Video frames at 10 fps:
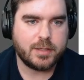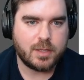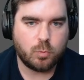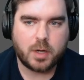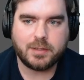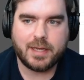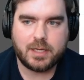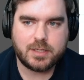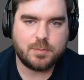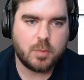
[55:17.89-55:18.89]
and then 1
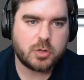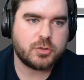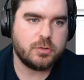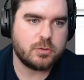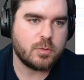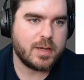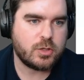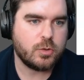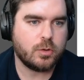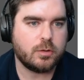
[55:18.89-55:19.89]
land and Moxen to
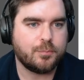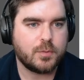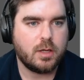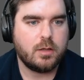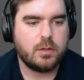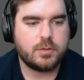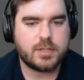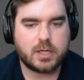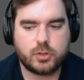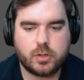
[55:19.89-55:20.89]
make your
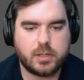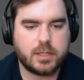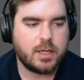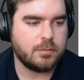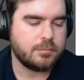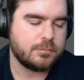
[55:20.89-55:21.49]
Saga token again.